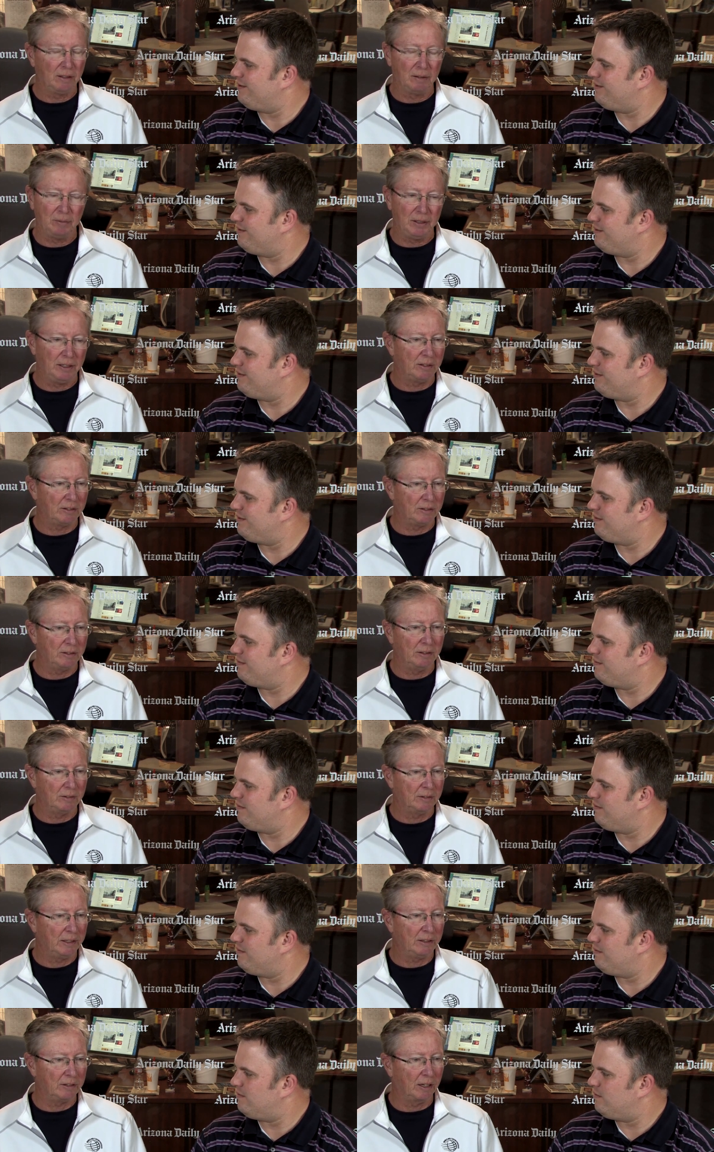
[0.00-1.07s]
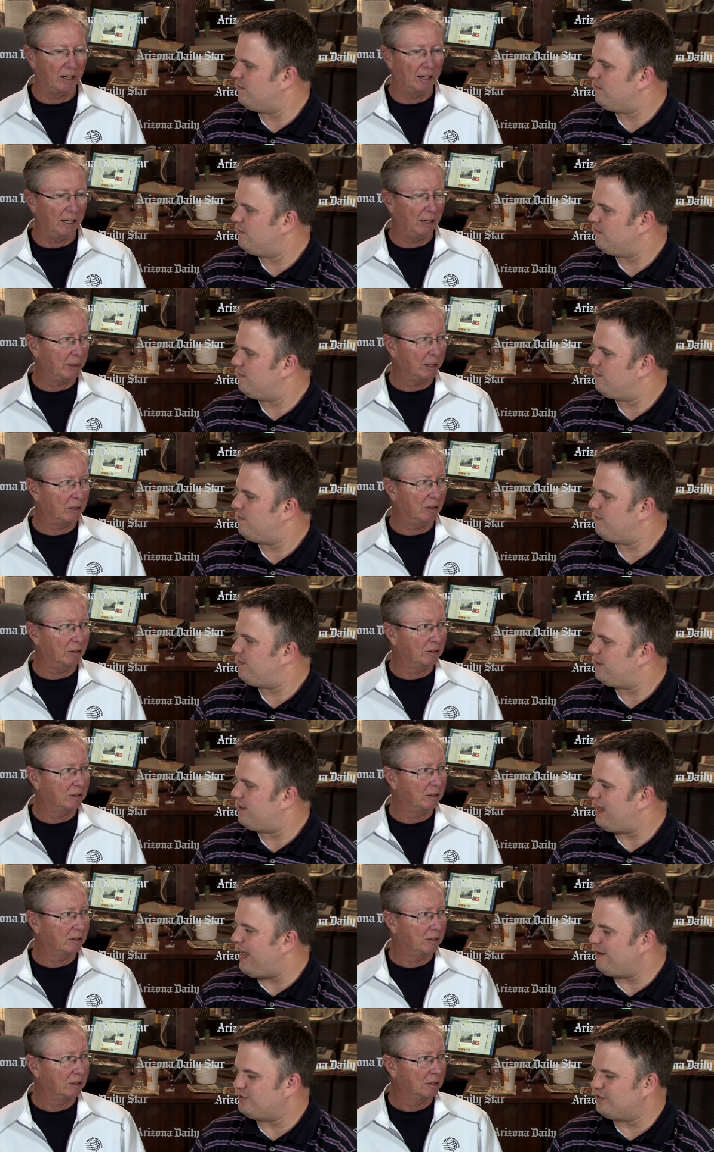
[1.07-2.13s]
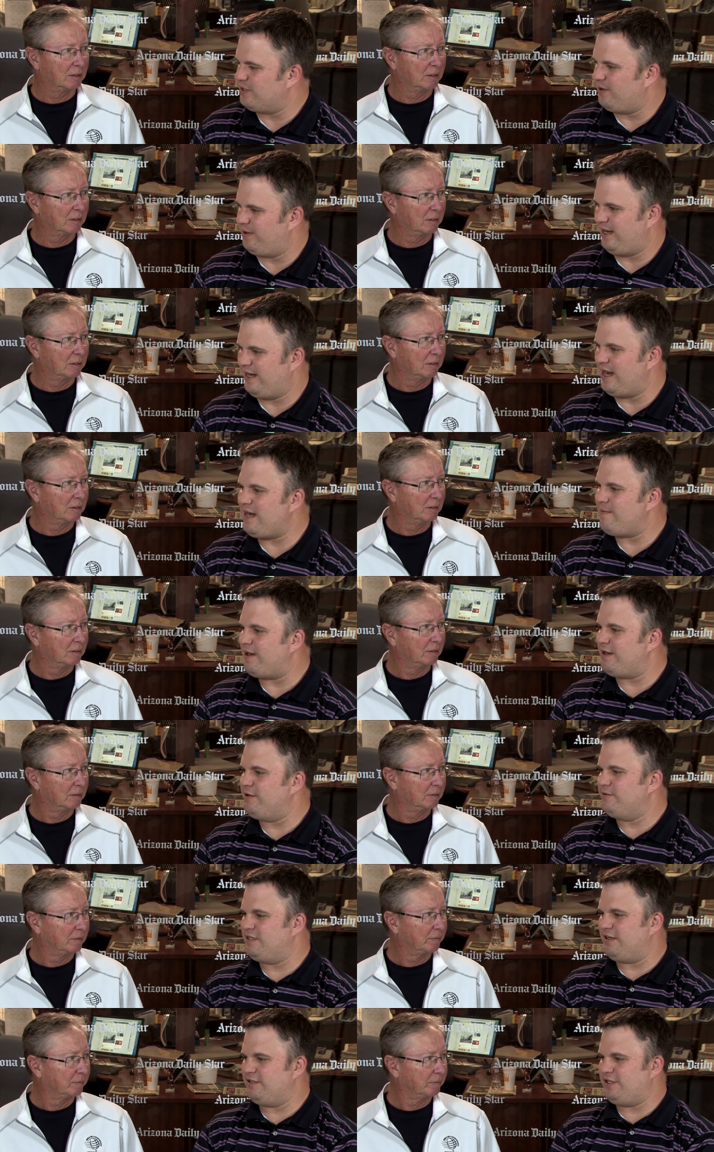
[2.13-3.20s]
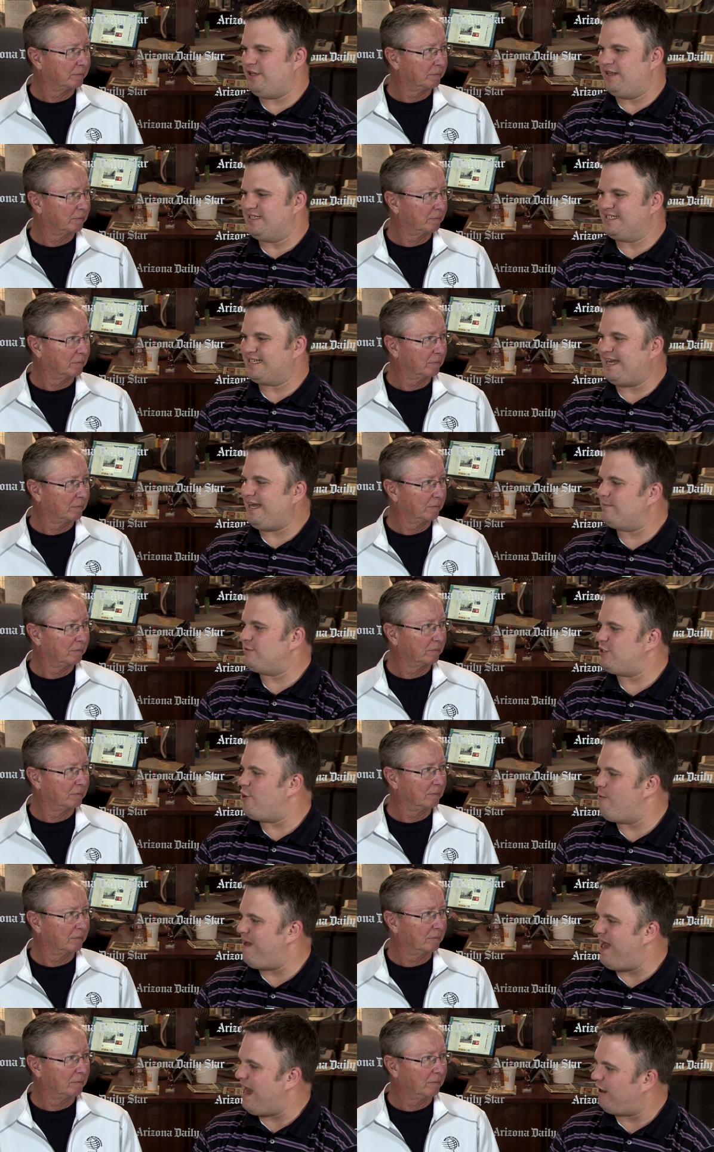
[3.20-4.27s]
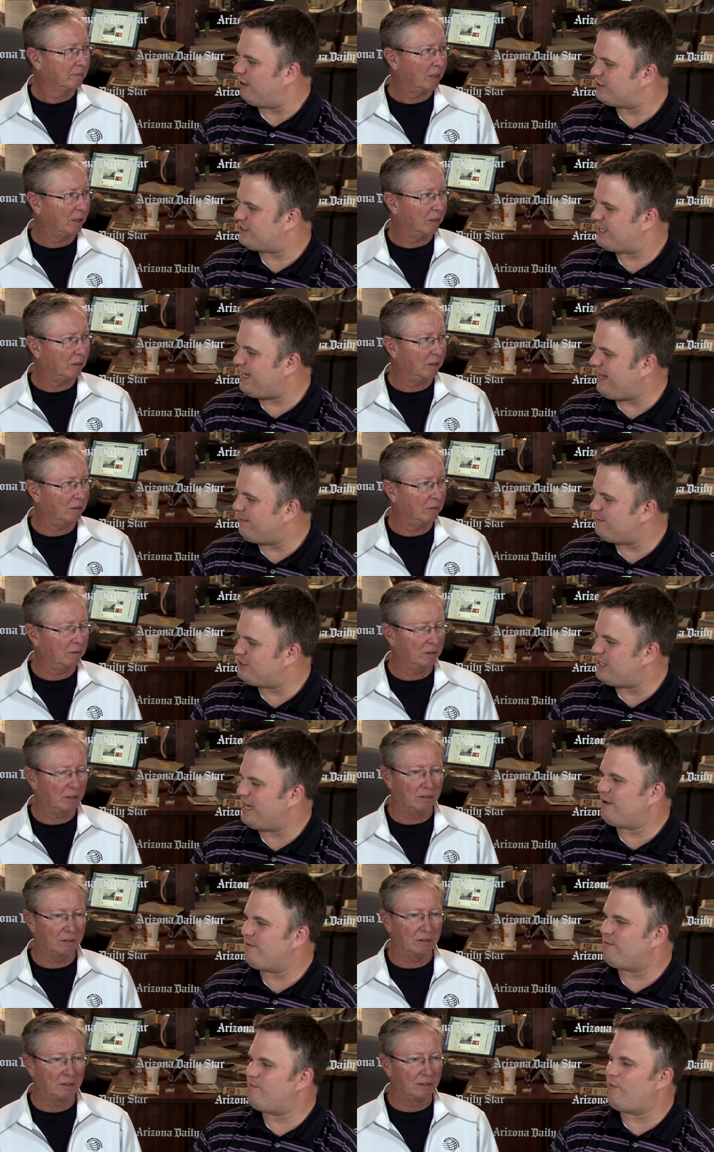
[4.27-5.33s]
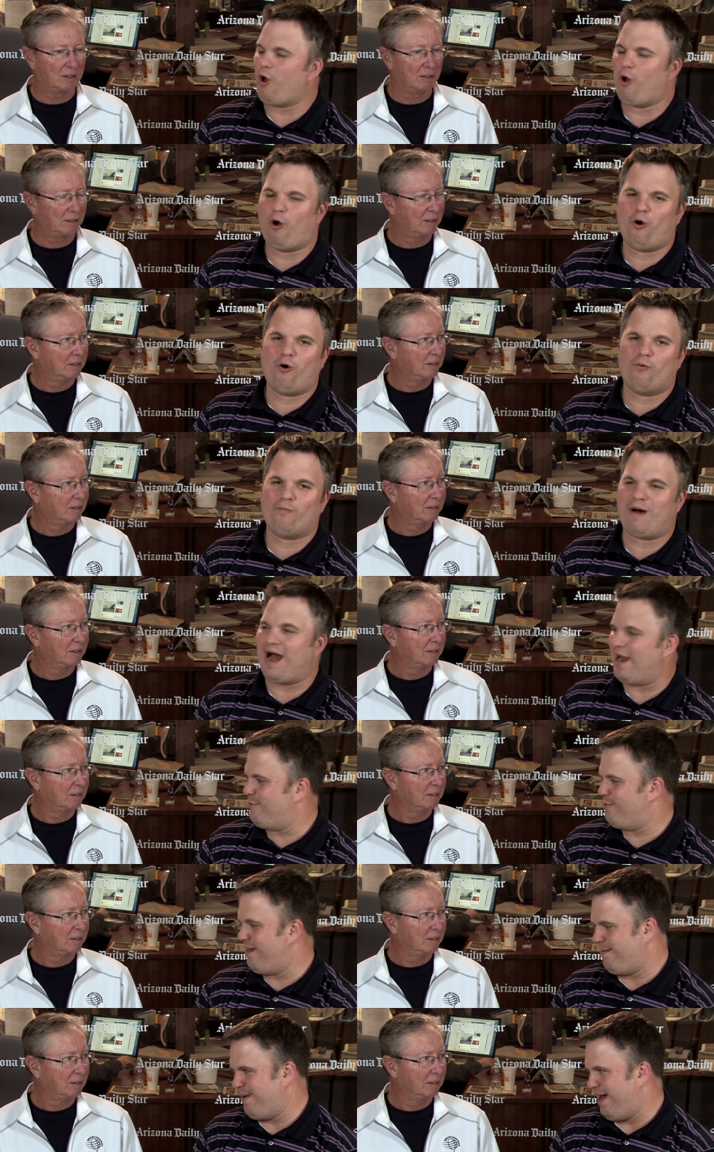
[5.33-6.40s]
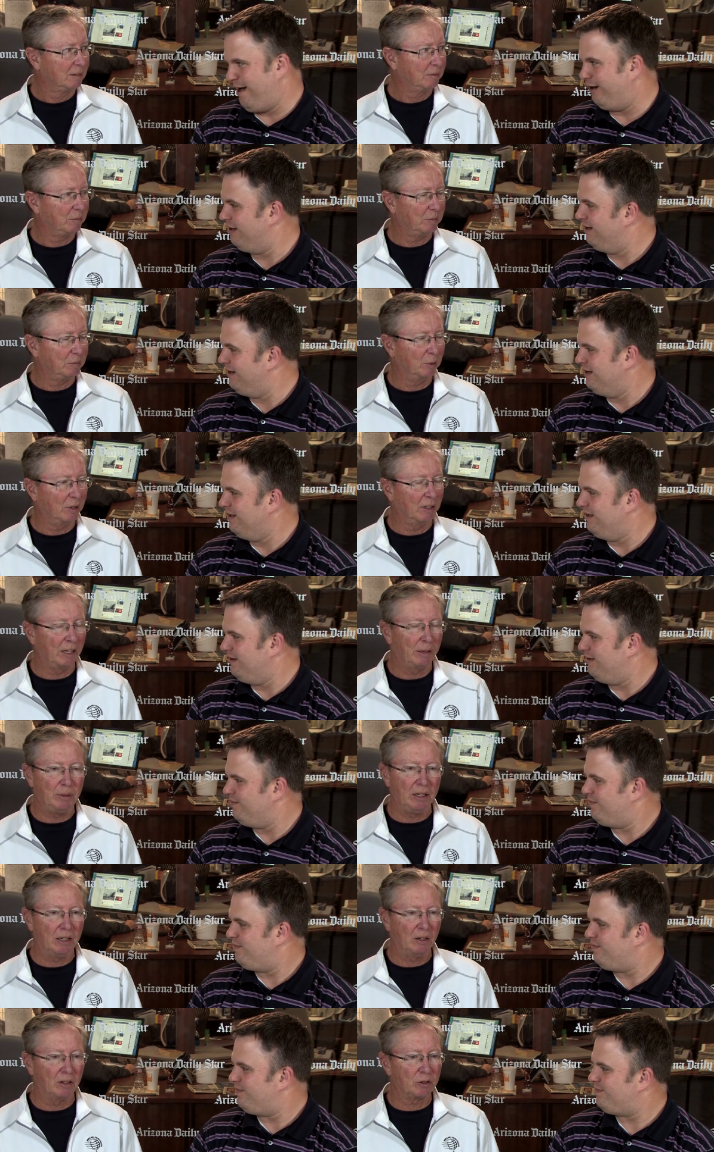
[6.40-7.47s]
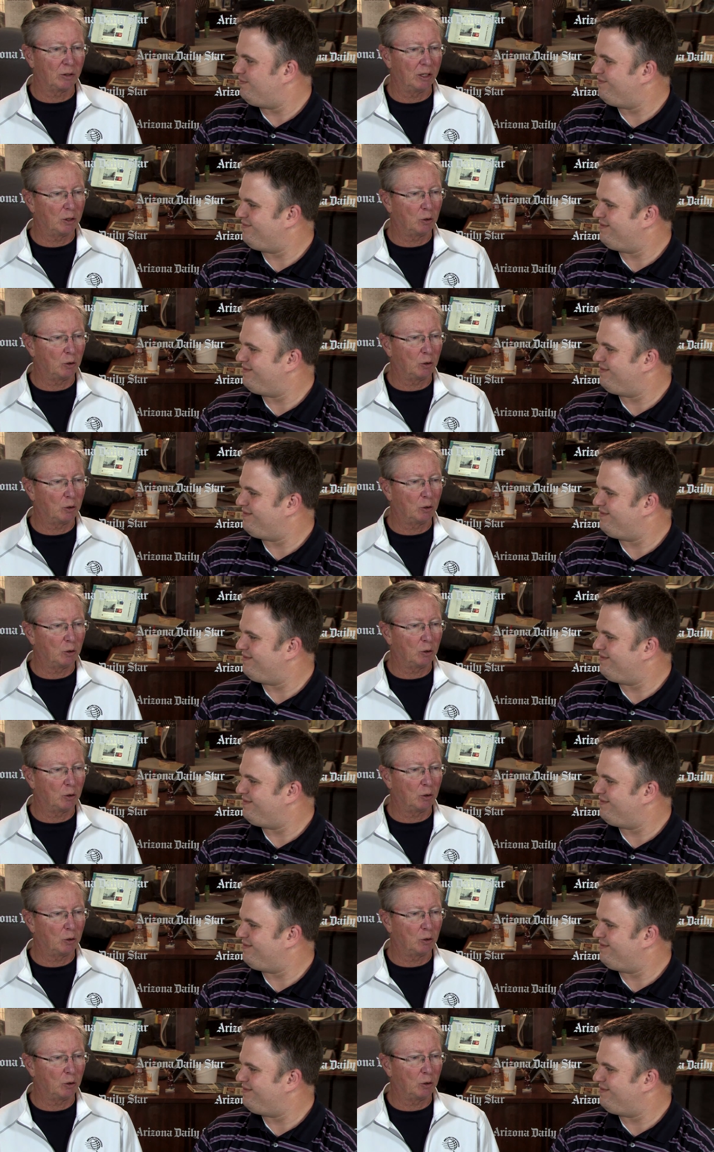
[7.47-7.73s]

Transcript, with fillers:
Speaker 1: I mean, he's he's dynamic coach.
Speaker 2: Absolutely. And anybody who tells you that schemes don't matter, oh, schemes, oh, in, oh my, do they matter.
Speaker 1: Boy, they beat Arizona